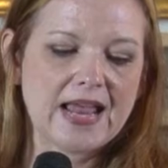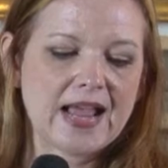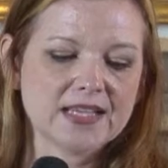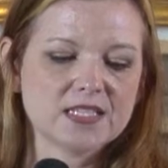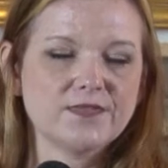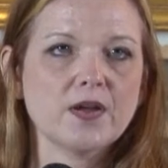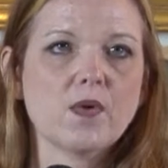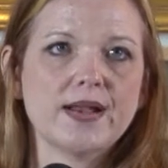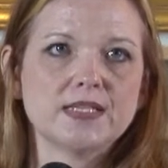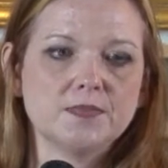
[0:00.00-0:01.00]
and asked if
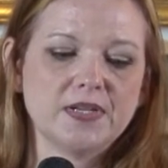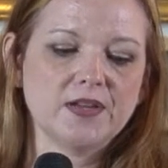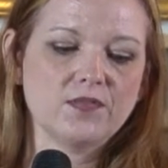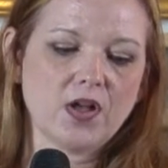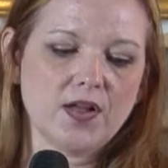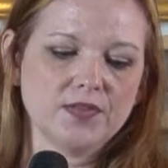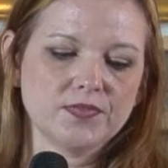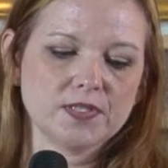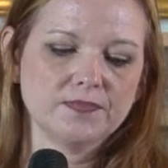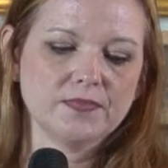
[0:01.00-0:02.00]
I wanted to be
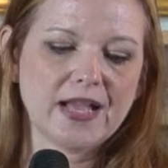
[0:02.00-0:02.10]
involved.